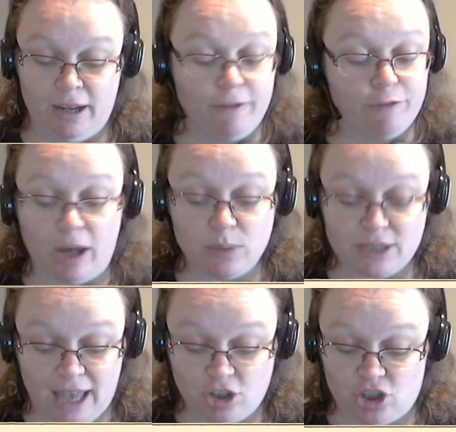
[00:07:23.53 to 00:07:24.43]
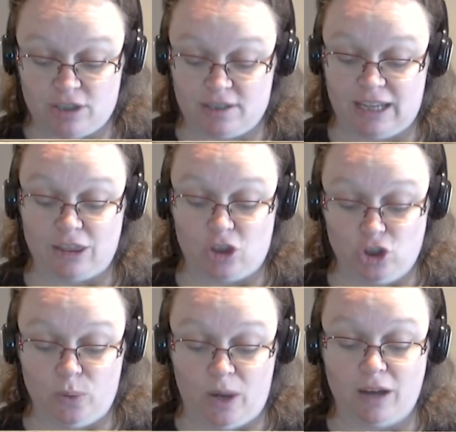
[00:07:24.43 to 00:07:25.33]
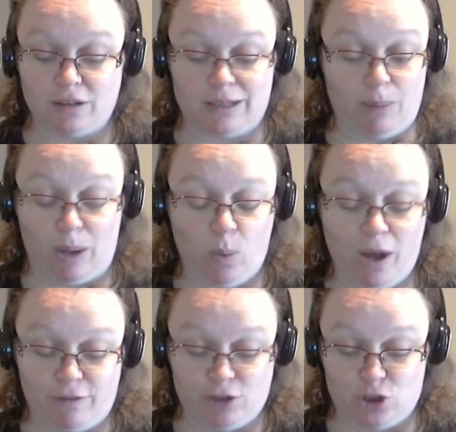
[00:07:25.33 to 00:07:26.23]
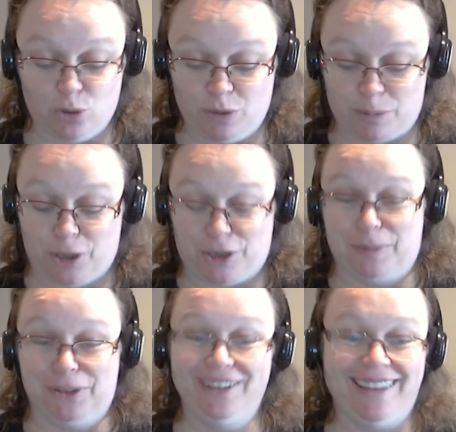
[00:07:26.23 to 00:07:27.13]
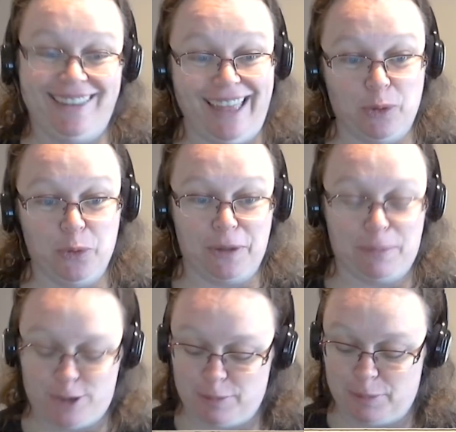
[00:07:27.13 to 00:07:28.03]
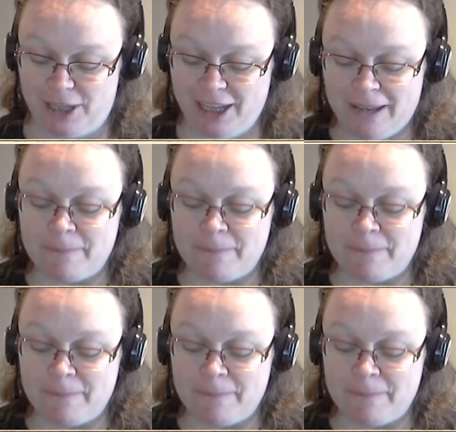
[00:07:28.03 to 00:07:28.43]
for I was anxious to get the new house and my wife as soon as possible, in that order presumably,